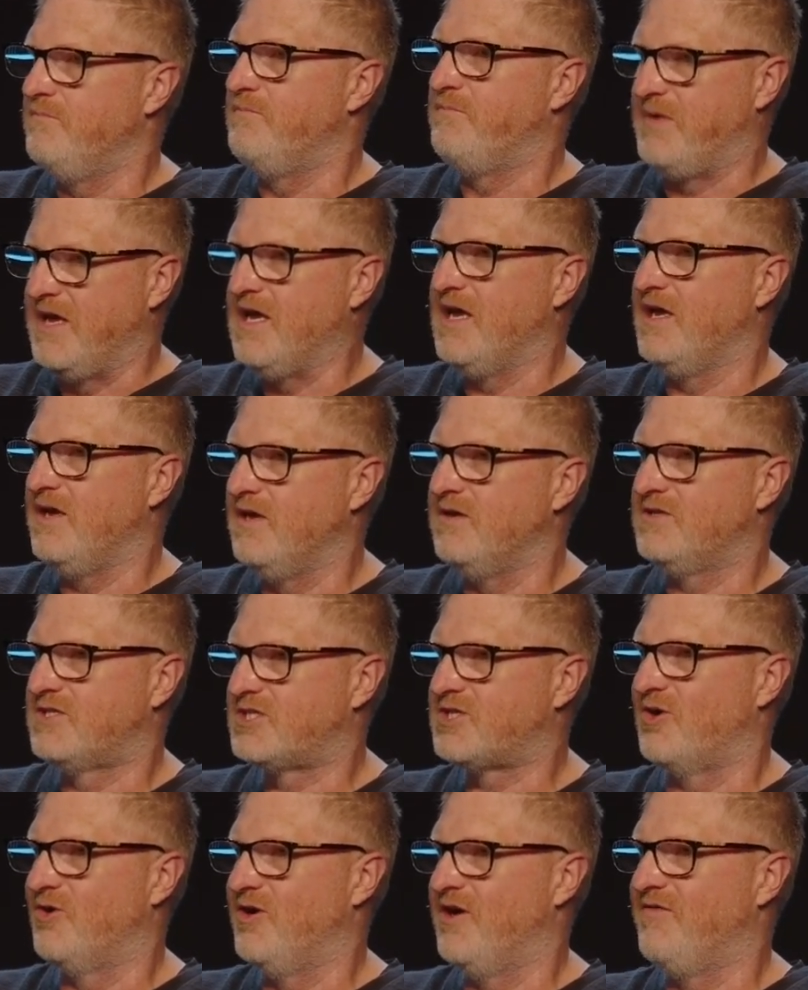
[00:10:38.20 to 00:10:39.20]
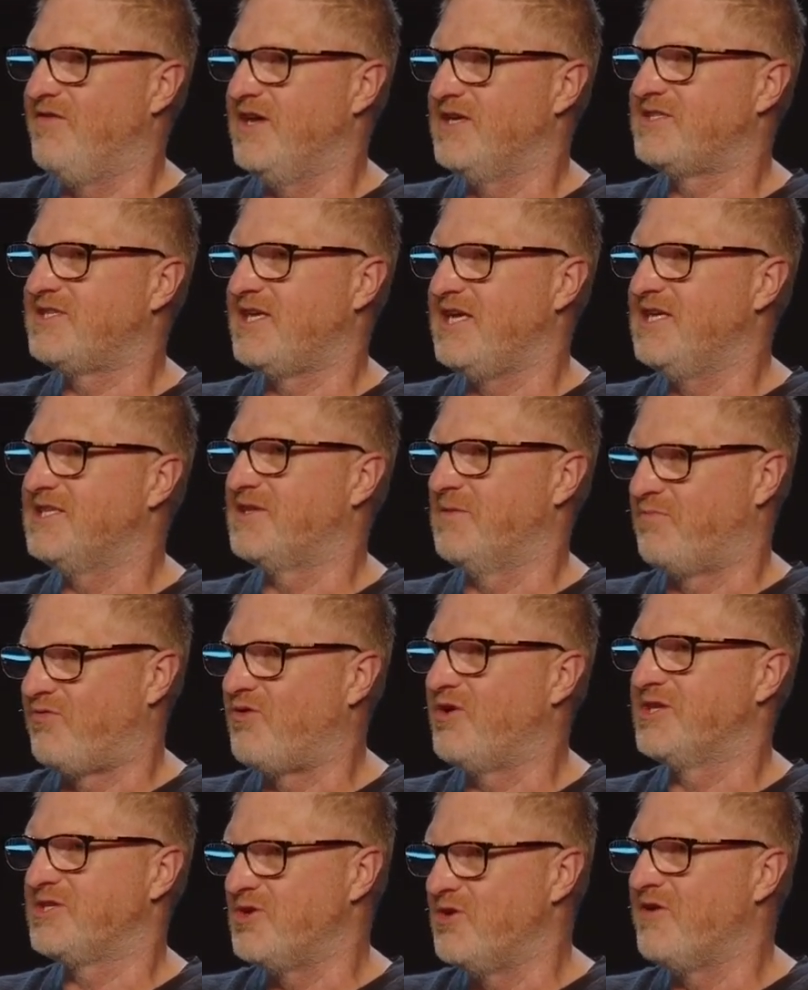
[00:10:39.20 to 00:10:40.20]
Be certain of this, he is a
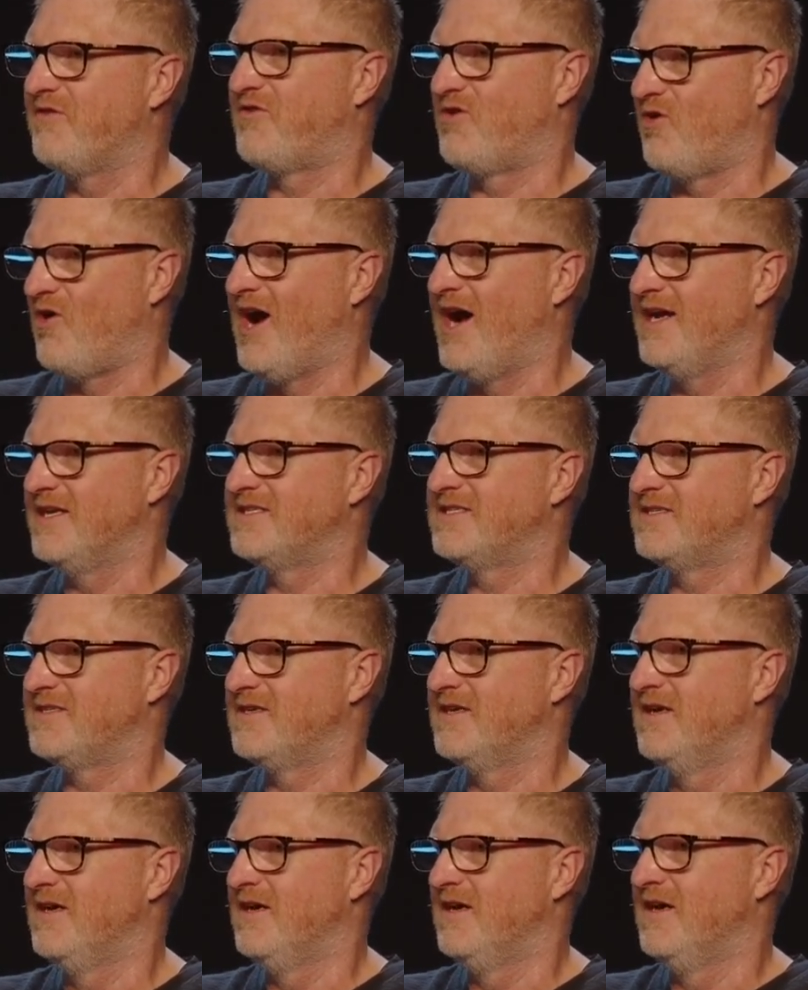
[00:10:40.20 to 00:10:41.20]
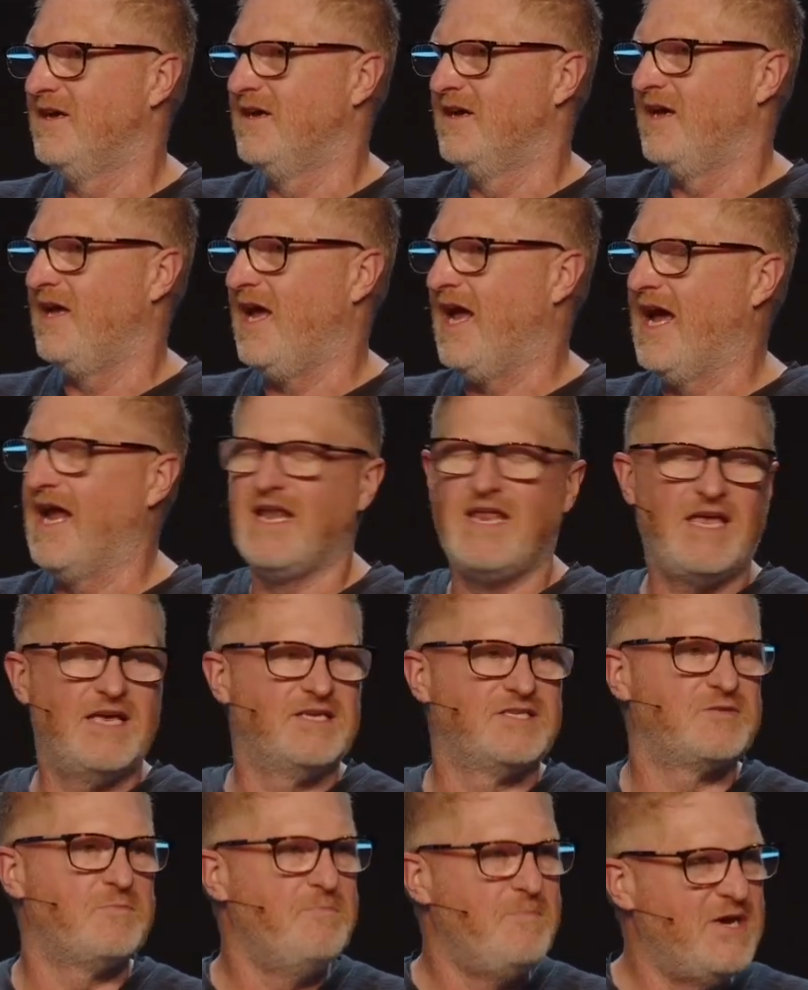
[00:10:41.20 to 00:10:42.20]
prisoner of Christ, and
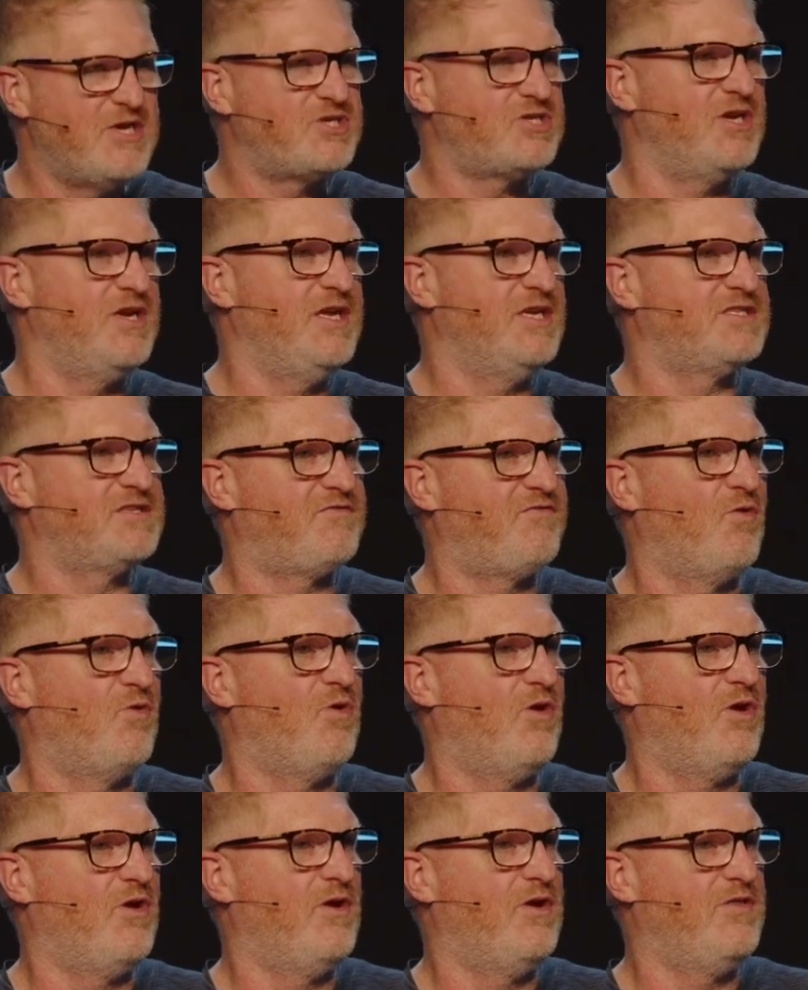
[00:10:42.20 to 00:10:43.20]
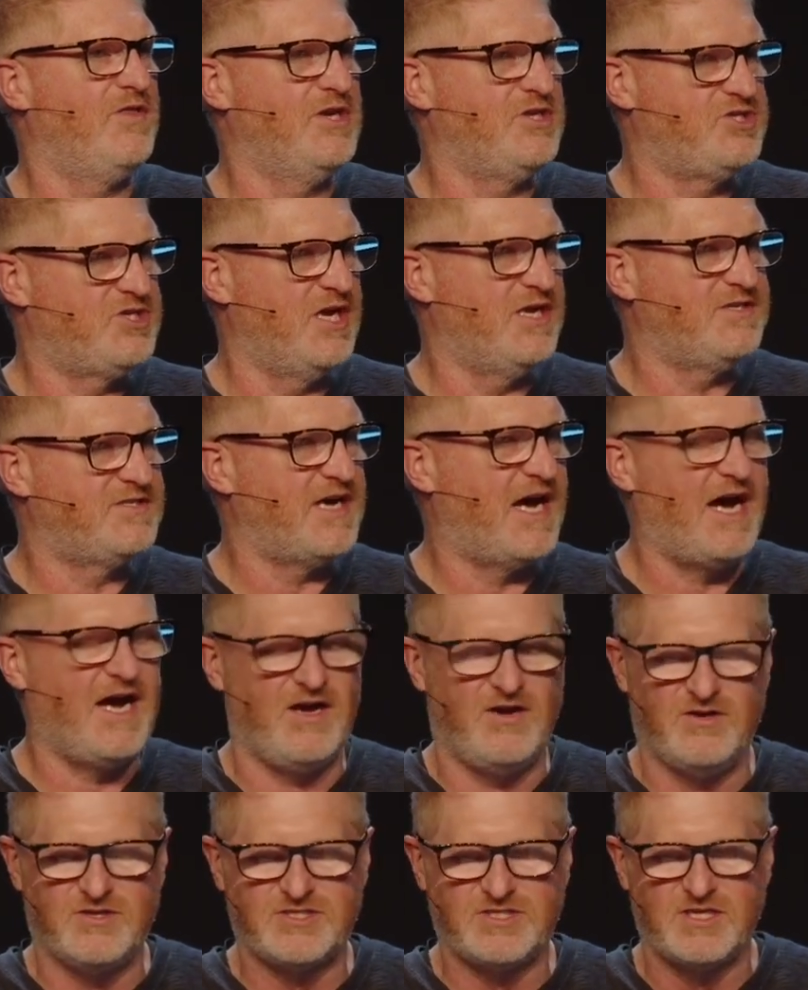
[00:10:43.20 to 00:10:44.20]
his mission is for the
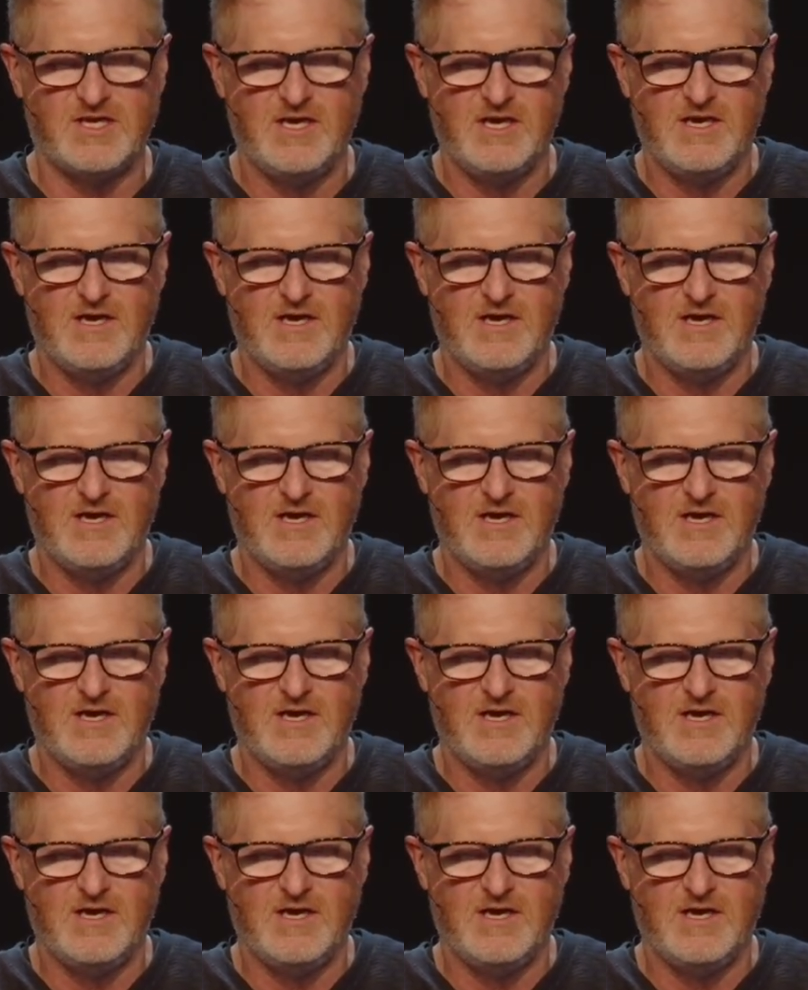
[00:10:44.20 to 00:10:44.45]
Gentiles.